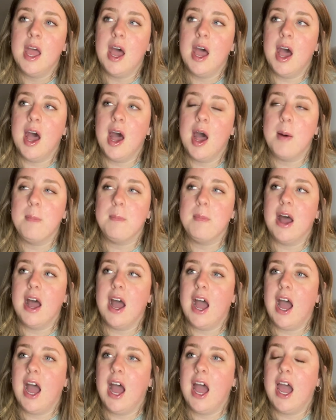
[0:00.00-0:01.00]

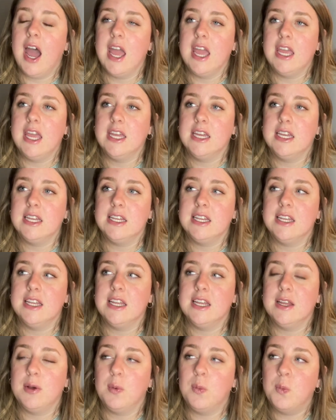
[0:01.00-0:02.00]
I
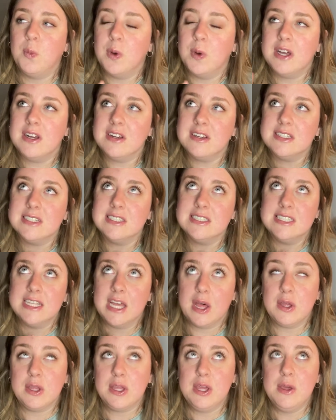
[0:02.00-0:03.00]
will
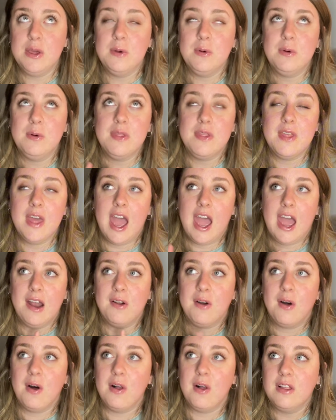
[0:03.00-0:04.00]
tell you
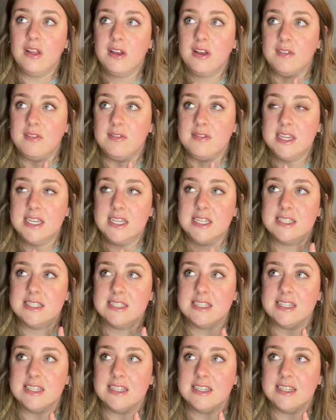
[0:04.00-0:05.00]
that all of these